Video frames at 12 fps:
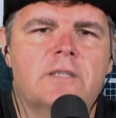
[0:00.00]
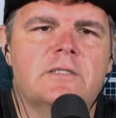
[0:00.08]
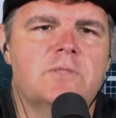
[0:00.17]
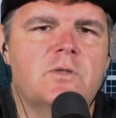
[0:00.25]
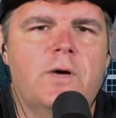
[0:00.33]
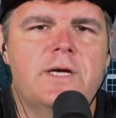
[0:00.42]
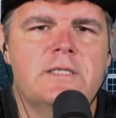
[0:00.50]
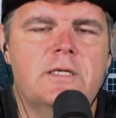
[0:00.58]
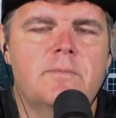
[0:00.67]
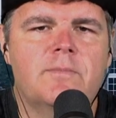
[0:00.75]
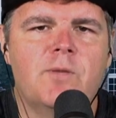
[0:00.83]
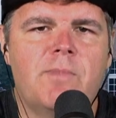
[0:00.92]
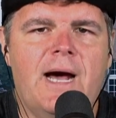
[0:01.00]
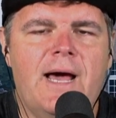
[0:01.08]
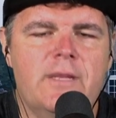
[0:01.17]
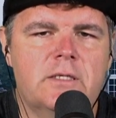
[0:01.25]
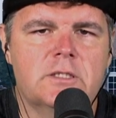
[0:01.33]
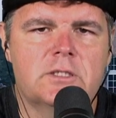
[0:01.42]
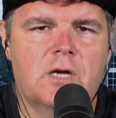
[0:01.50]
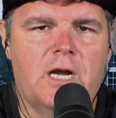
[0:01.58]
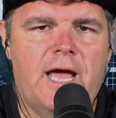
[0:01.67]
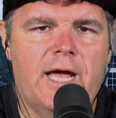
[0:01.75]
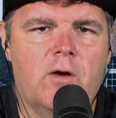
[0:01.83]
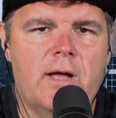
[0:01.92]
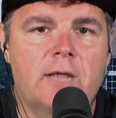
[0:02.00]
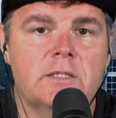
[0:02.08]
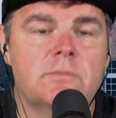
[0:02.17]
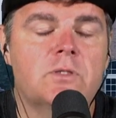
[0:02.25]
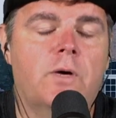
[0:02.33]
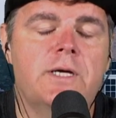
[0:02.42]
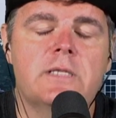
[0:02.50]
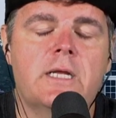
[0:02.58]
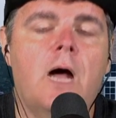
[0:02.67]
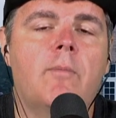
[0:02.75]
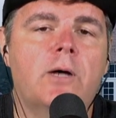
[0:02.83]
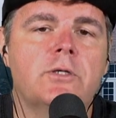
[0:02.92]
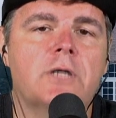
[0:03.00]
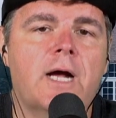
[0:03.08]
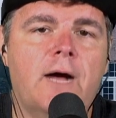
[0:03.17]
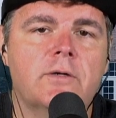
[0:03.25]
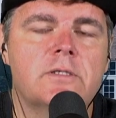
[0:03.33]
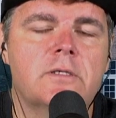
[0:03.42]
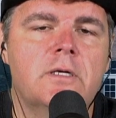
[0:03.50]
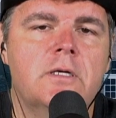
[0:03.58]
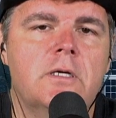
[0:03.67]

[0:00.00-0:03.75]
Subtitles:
some toys that you buy that just are lying around, some toys that help out your house.